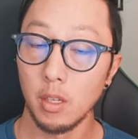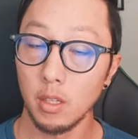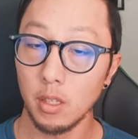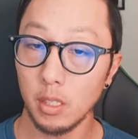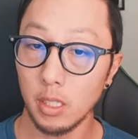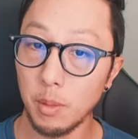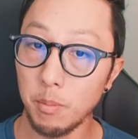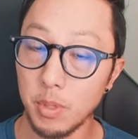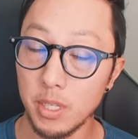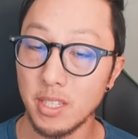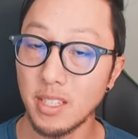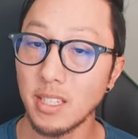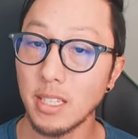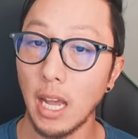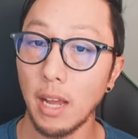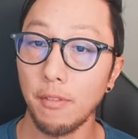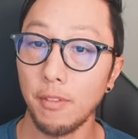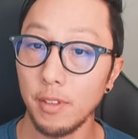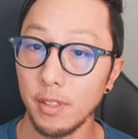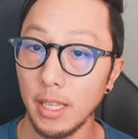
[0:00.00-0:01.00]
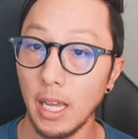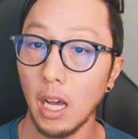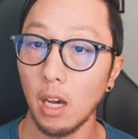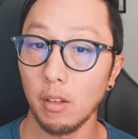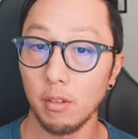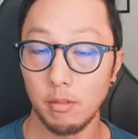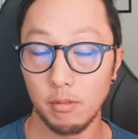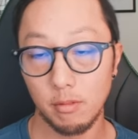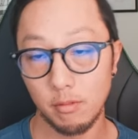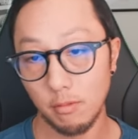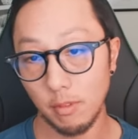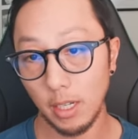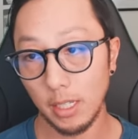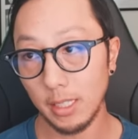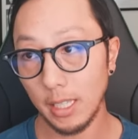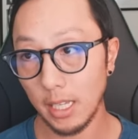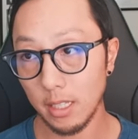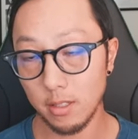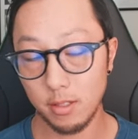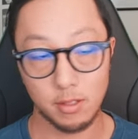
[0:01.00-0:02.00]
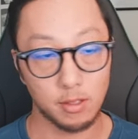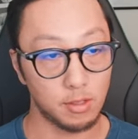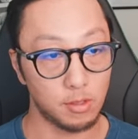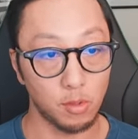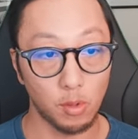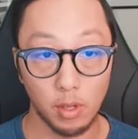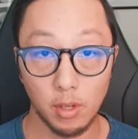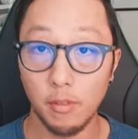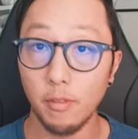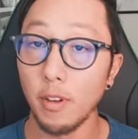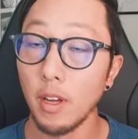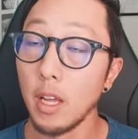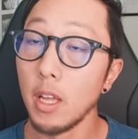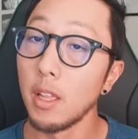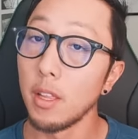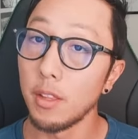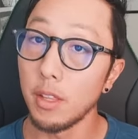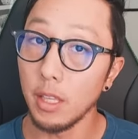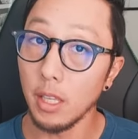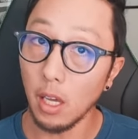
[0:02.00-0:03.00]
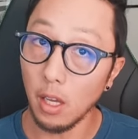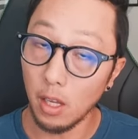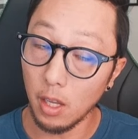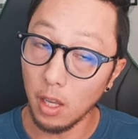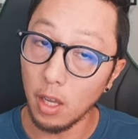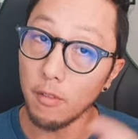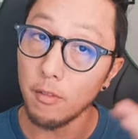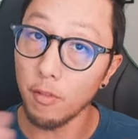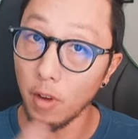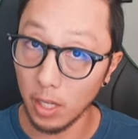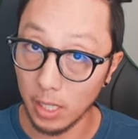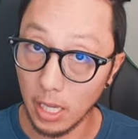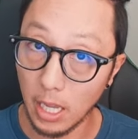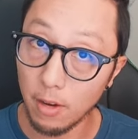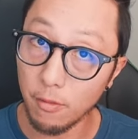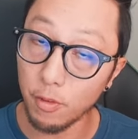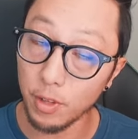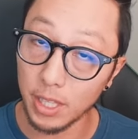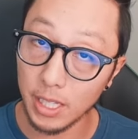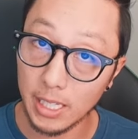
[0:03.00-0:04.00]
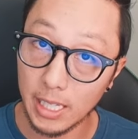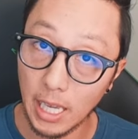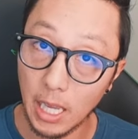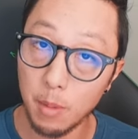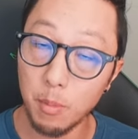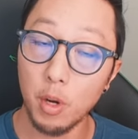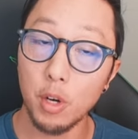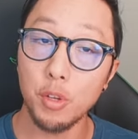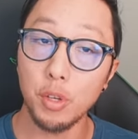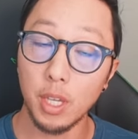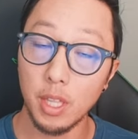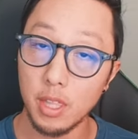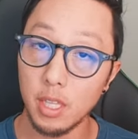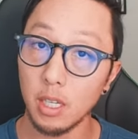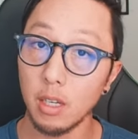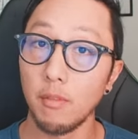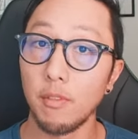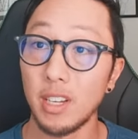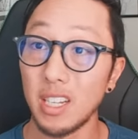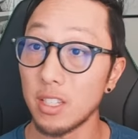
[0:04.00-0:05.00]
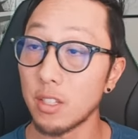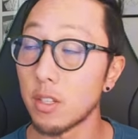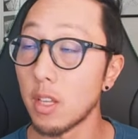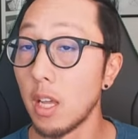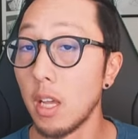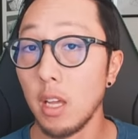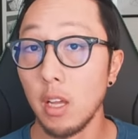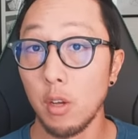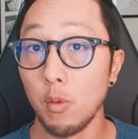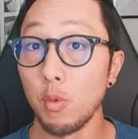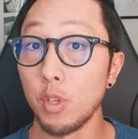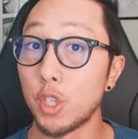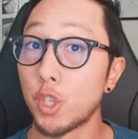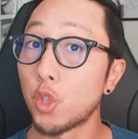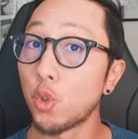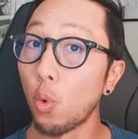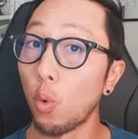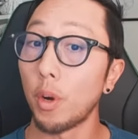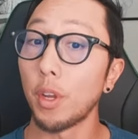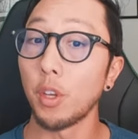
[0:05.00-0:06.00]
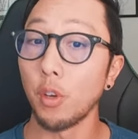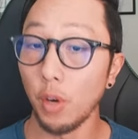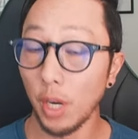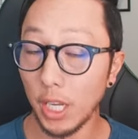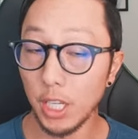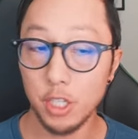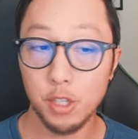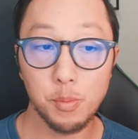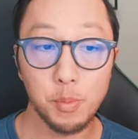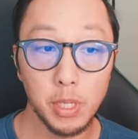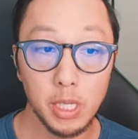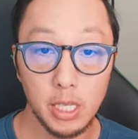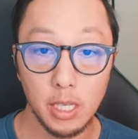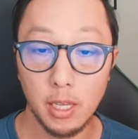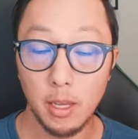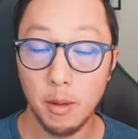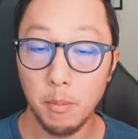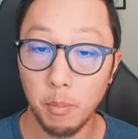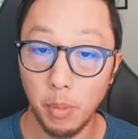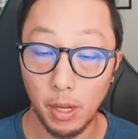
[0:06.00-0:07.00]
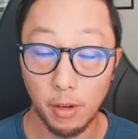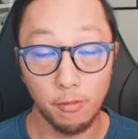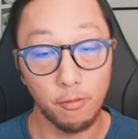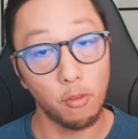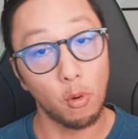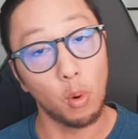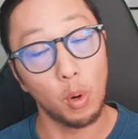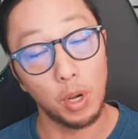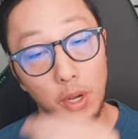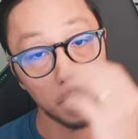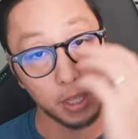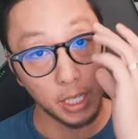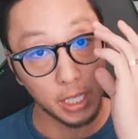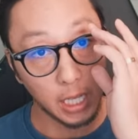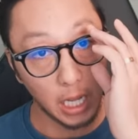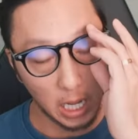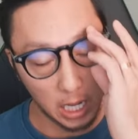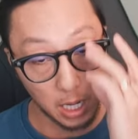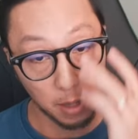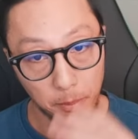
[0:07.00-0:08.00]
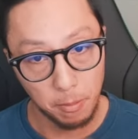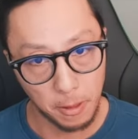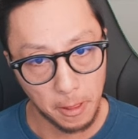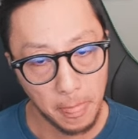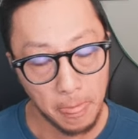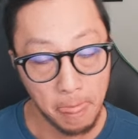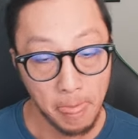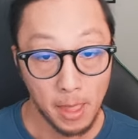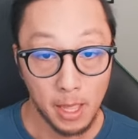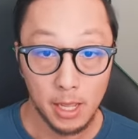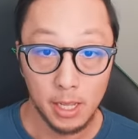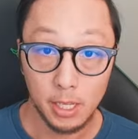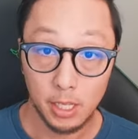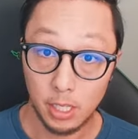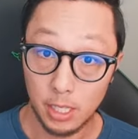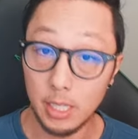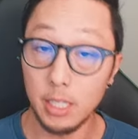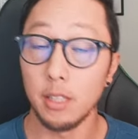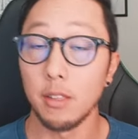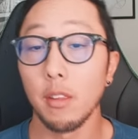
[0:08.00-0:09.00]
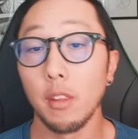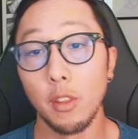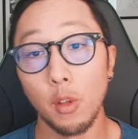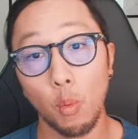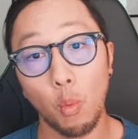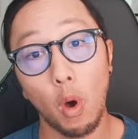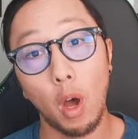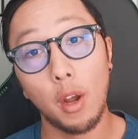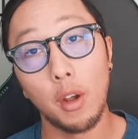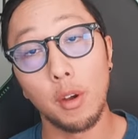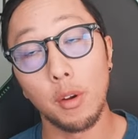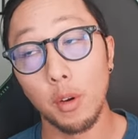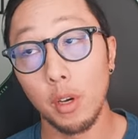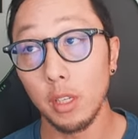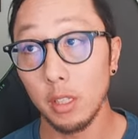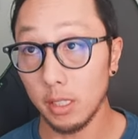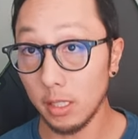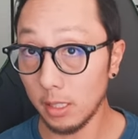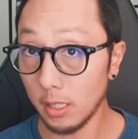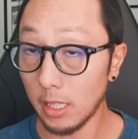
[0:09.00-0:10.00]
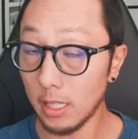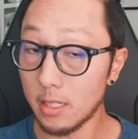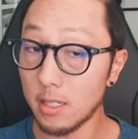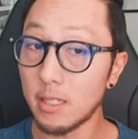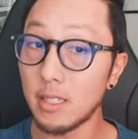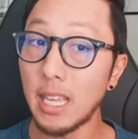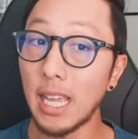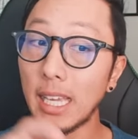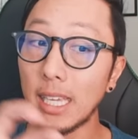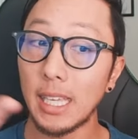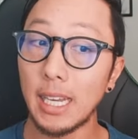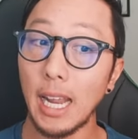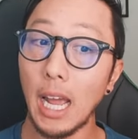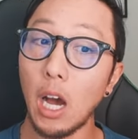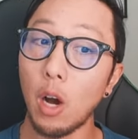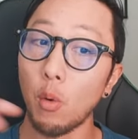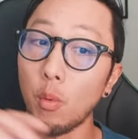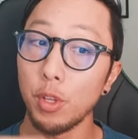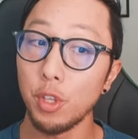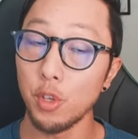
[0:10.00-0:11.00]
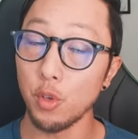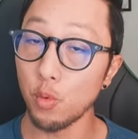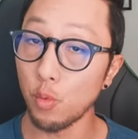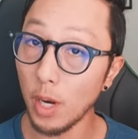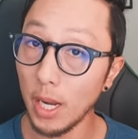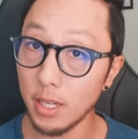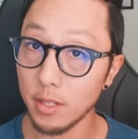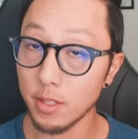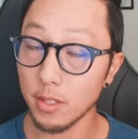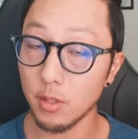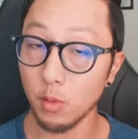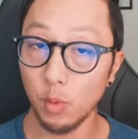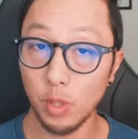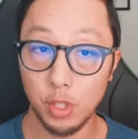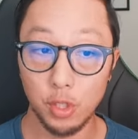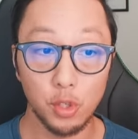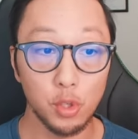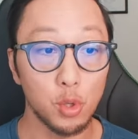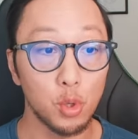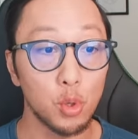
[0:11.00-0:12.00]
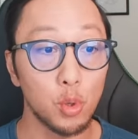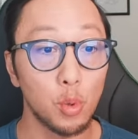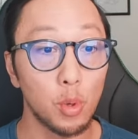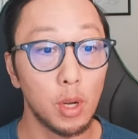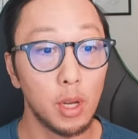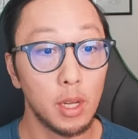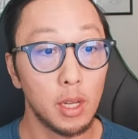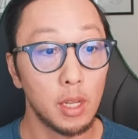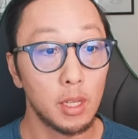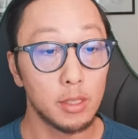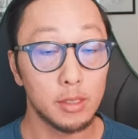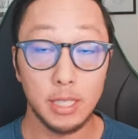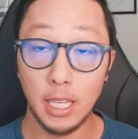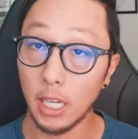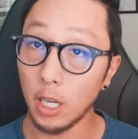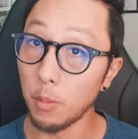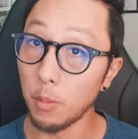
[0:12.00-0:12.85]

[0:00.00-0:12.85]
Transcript: can be siphoned out, right? That's sort of, again, for the gamer, you can think of it as restoring your HP. But for the cup, the water gets taken out when you rest, when you take a